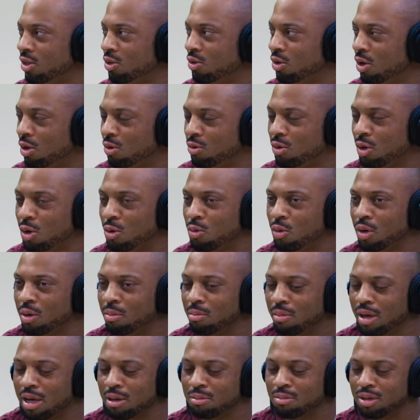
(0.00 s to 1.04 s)
You don't know what
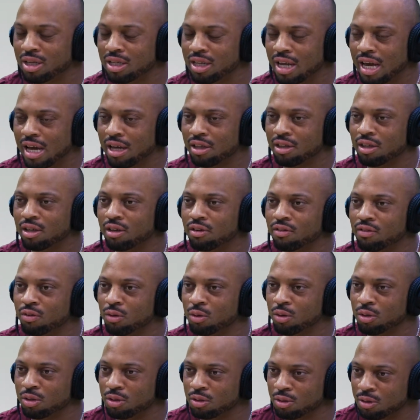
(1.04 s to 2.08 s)
may be down there
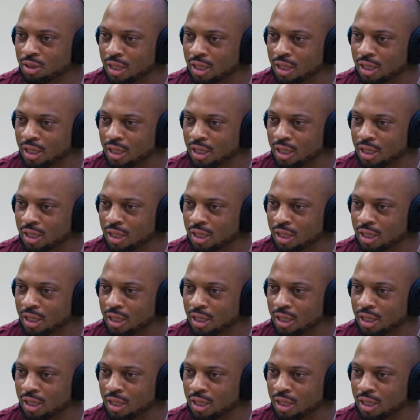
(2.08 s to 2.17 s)
for you.